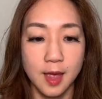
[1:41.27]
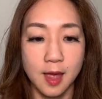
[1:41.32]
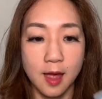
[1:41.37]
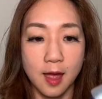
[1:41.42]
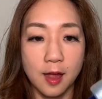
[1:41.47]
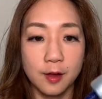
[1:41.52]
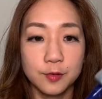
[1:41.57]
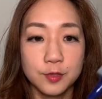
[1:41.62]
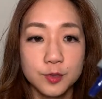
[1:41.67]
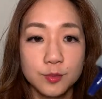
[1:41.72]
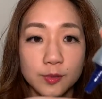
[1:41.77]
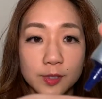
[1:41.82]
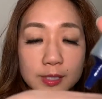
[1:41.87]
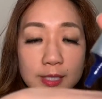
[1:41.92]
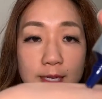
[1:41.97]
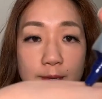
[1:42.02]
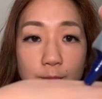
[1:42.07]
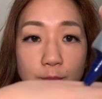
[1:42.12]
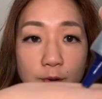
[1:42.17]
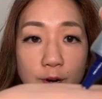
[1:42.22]
I was
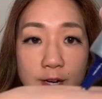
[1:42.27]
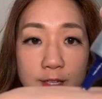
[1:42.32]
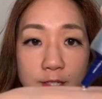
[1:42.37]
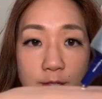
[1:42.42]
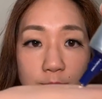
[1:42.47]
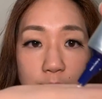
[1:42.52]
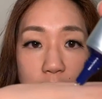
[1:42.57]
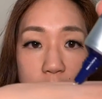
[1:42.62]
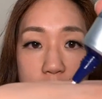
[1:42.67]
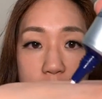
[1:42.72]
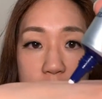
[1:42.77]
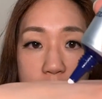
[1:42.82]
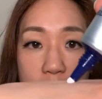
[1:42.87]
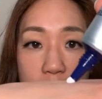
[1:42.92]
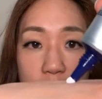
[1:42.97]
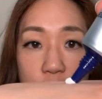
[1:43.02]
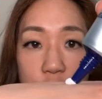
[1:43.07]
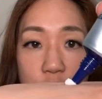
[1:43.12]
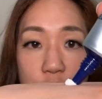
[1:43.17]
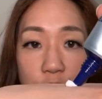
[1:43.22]
really impressed with the
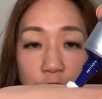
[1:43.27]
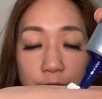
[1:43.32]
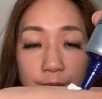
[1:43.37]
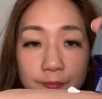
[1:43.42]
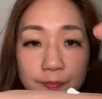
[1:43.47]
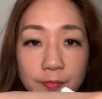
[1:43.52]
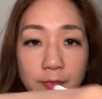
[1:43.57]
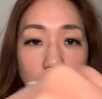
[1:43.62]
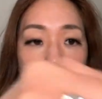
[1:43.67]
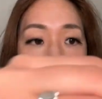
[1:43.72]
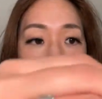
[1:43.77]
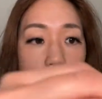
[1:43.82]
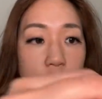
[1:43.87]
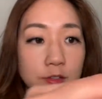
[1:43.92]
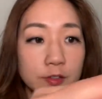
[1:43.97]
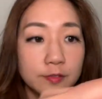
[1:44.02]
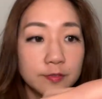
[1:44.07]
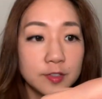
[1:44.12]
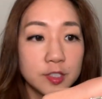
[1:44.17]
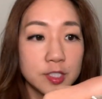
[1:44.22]
texture.
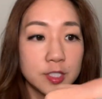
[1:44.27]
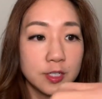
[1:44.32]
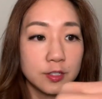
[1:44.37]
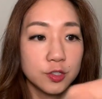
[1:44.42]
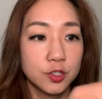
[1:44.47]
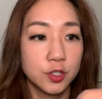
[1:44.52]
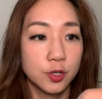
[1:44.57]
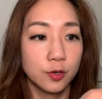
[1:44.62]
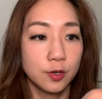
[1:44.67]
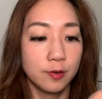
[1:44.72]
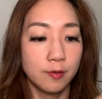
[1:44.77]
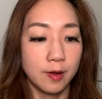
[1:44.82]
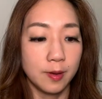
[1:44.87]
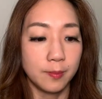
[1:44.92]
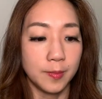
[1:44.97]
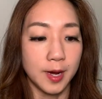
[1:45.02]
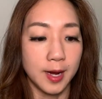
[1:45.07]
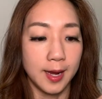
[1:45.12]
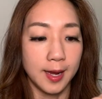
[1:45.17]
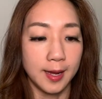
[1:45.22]
So first I'll show you on
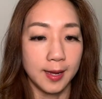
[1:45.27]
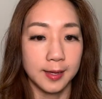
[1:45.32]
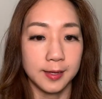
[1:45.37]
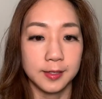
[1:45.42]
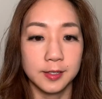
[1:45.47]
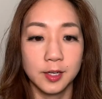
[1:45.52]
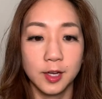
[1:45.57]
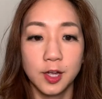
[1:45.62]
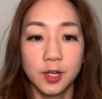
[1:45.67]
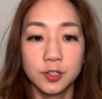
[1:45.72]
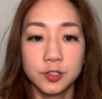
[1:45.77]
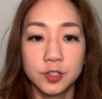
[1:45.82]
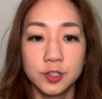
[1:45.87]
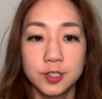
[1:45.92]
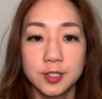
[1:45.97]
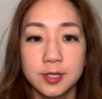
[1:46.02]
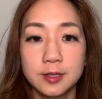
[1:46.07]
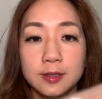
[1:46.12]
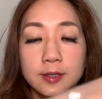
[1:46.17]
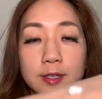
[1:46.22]
my hand.
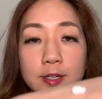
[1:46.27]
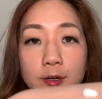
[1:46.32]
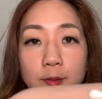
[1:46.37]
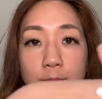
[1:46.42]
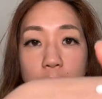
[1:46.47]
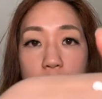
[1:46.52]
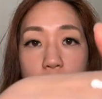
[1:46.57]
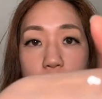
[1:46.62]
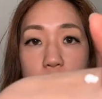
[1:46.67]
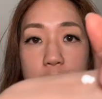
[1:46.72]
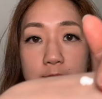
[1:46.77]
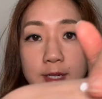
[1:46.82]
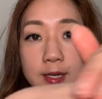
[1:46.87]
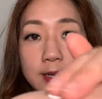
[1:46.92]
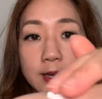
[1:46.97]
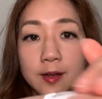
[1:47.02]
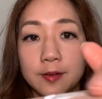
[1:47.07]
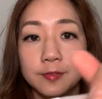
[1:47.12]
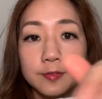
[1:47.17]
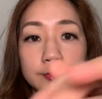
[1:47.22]
Just a little bit was
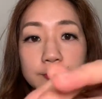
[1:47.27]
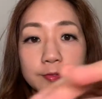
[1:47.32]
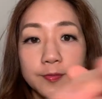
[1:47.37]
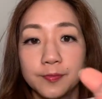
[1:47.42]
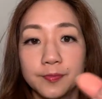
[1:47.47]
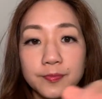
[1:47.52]
enough.